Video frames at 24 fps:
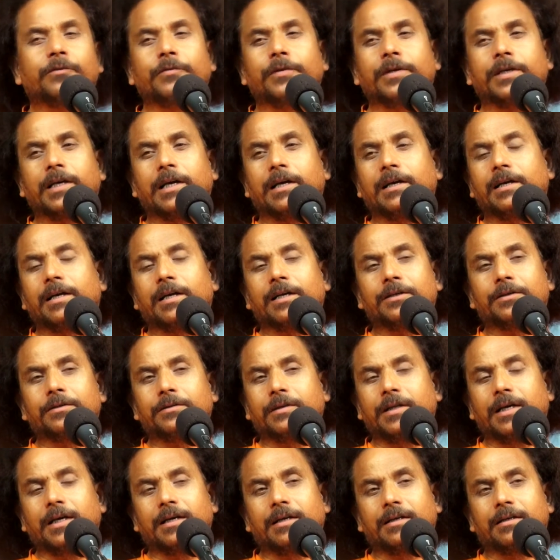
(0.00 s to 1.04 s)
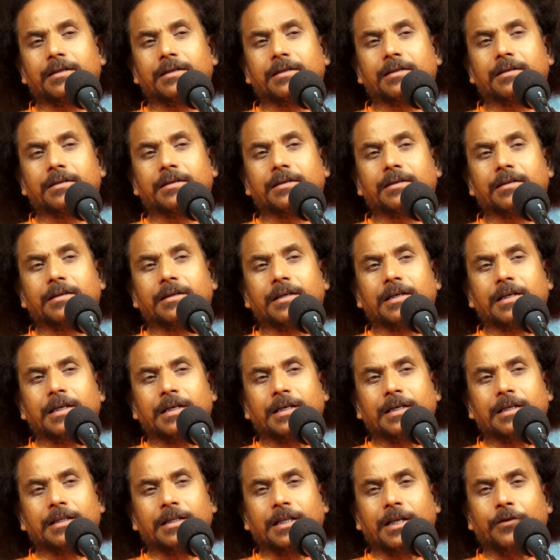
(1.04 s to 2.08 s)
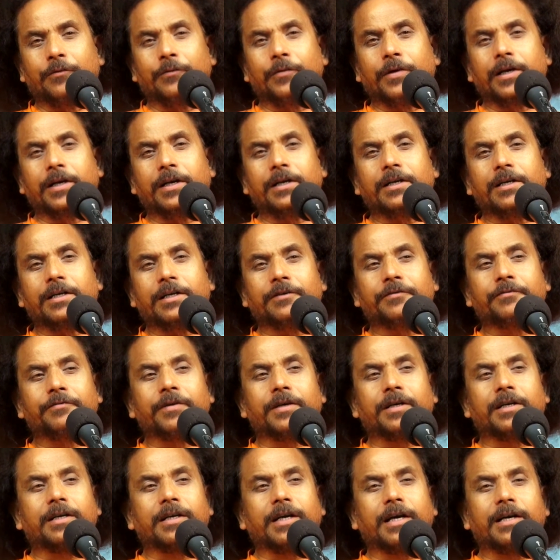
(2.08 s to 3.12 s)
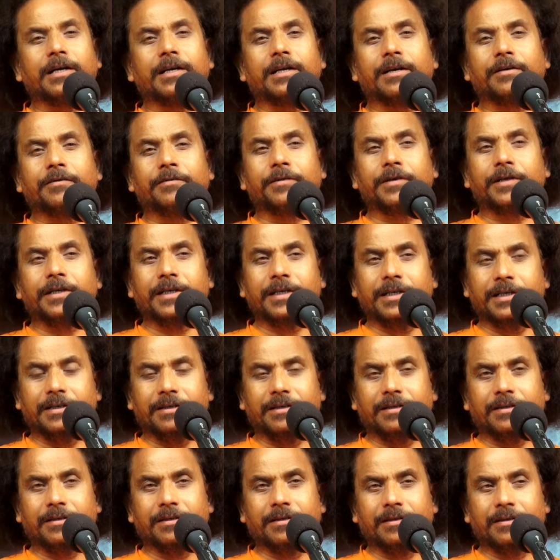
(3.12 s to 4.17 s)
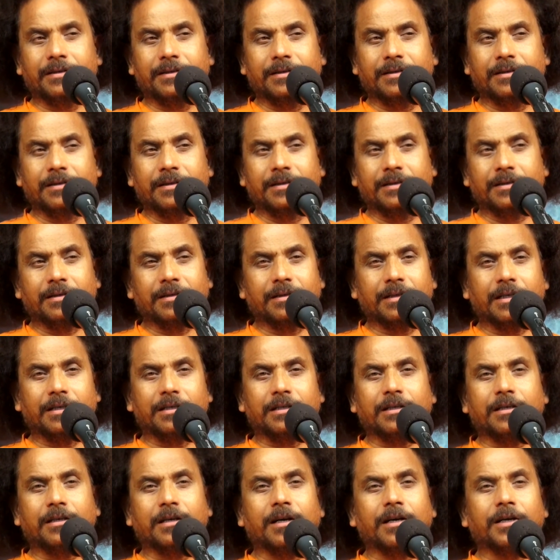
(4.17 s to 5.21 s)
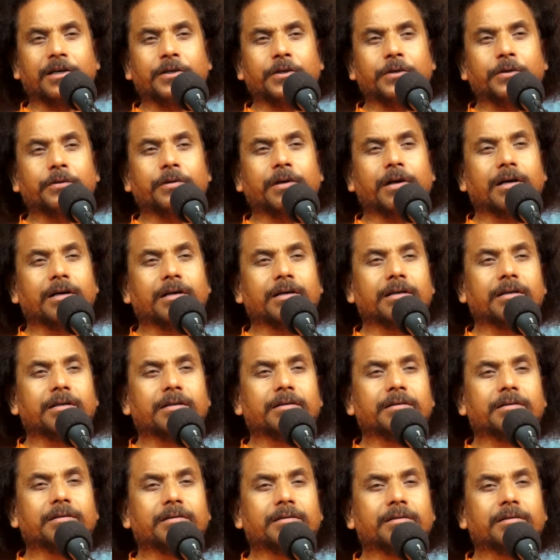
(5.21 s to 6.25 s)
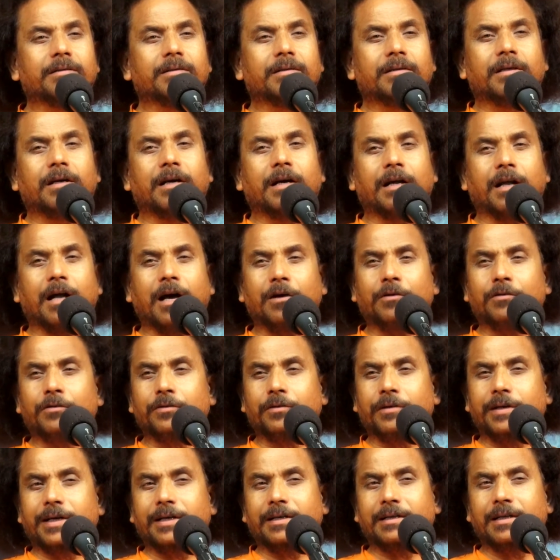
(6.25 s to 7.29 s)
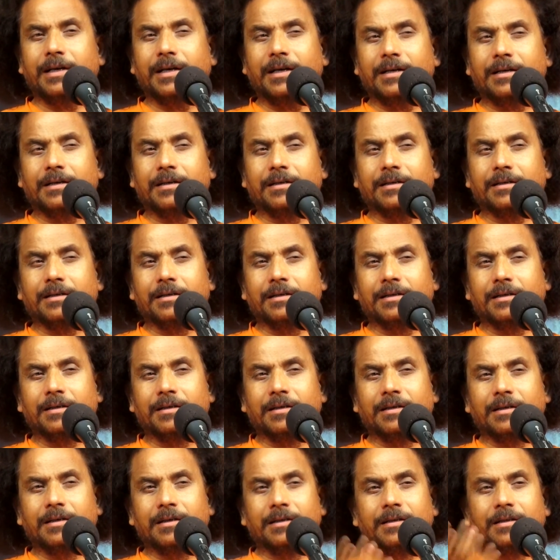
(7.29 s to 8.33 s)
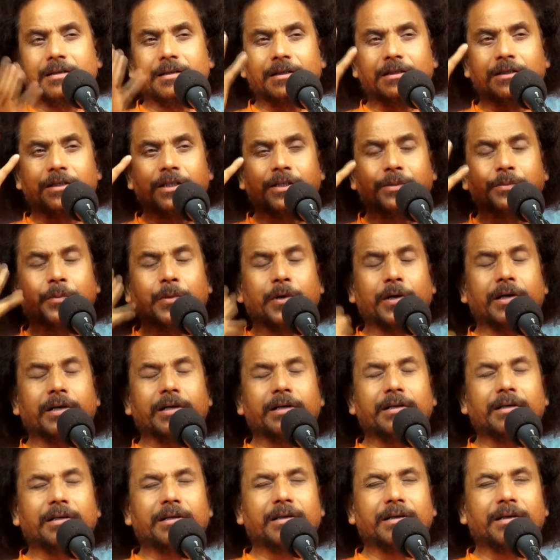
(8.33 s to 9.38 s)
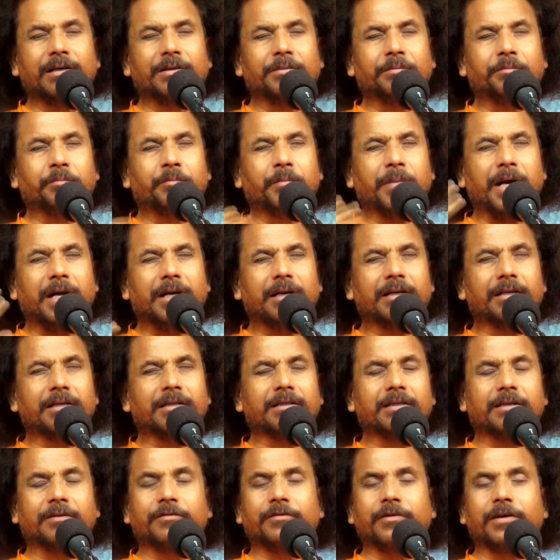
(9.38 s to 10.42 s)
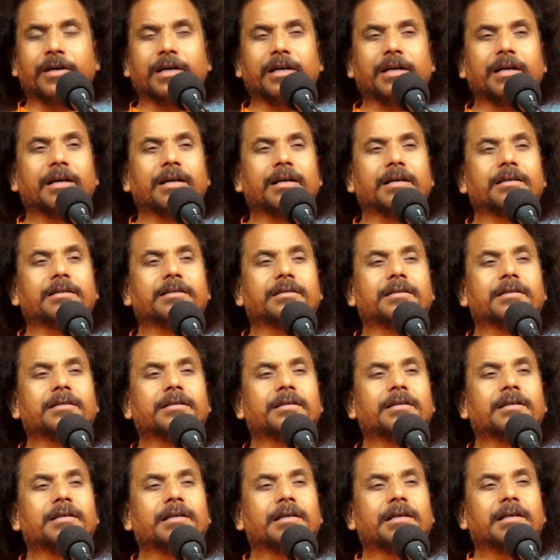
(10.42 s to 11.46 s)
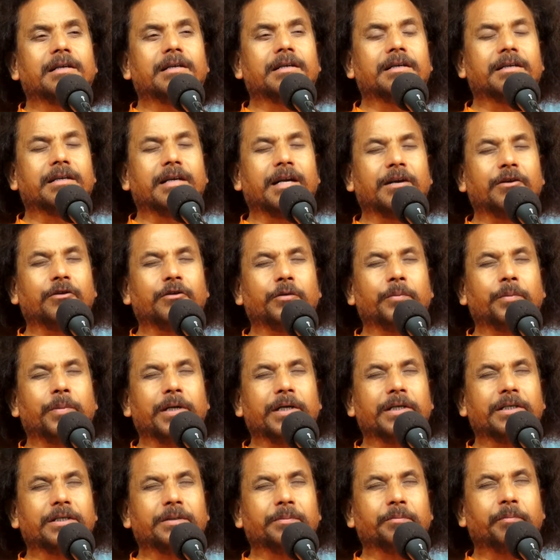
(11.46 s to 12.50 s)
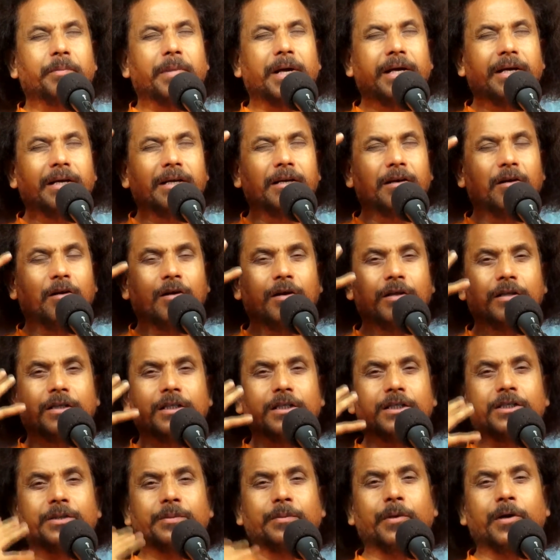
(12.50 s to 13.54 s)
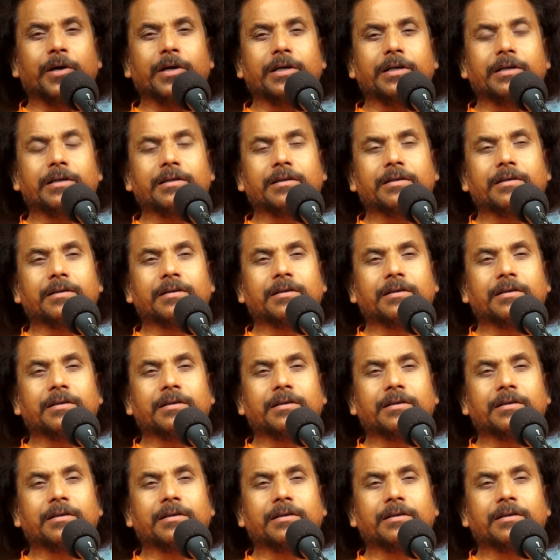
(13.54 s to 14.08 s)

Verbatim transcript: We cannot do that. Then we need different kind of heat. That is called yogagni. And how to get that? This is body, mind is somewhere else. Try to place mind on this body